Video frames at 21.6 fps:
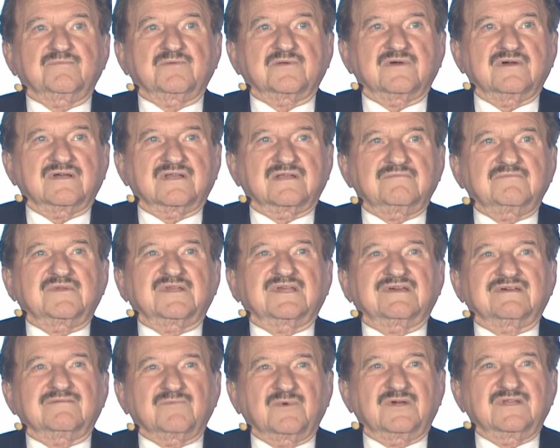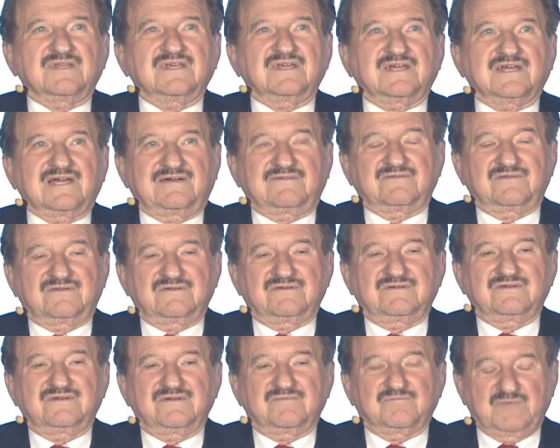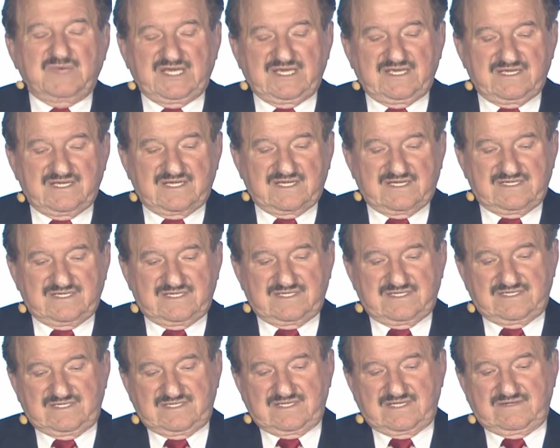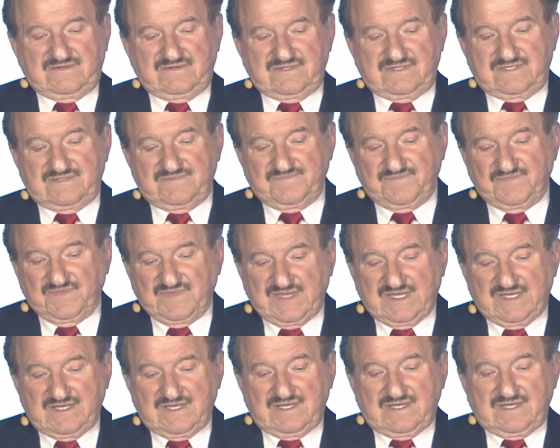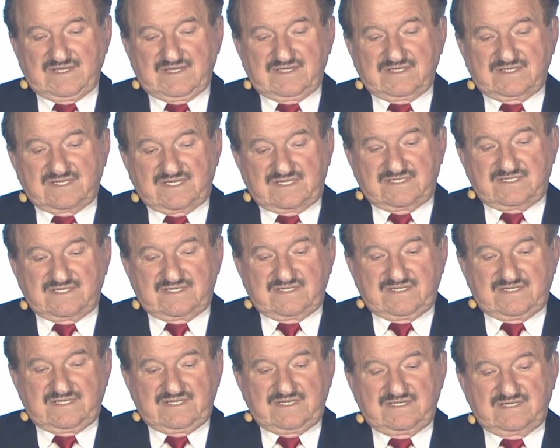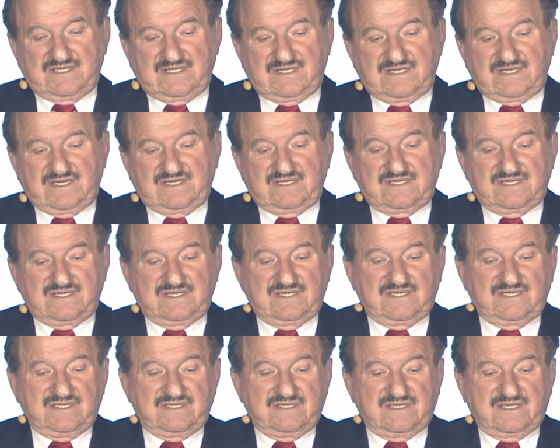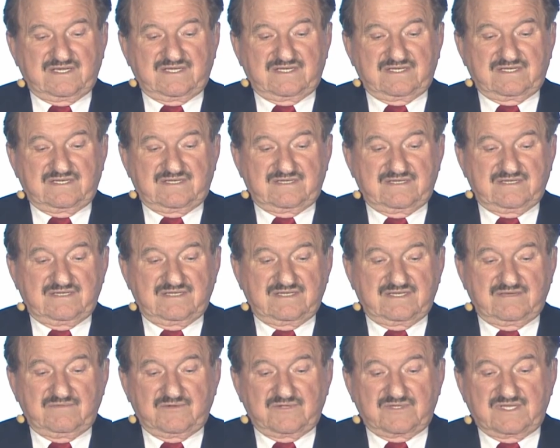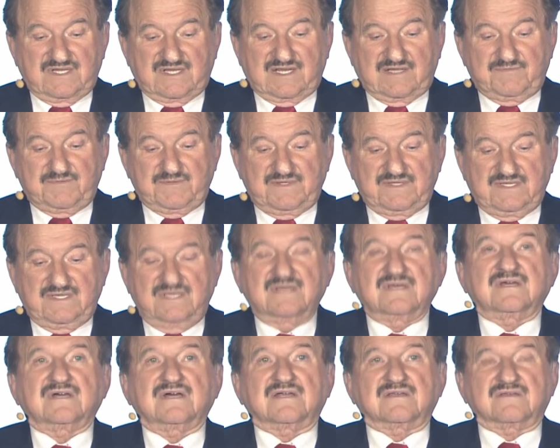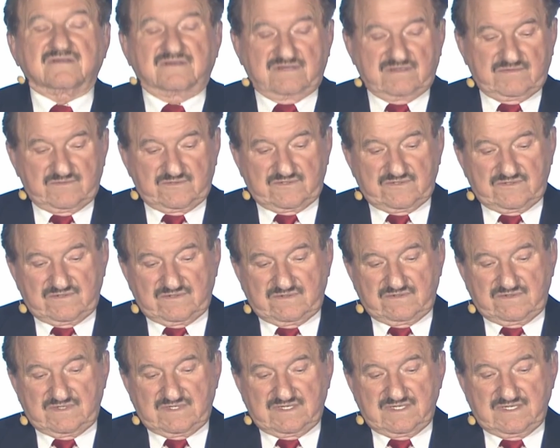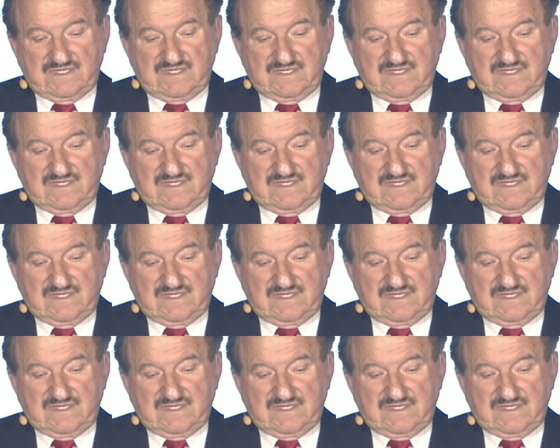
a program in our body how to make cancer cells. Surgery, radiation, and chemotherapy are not able to do it.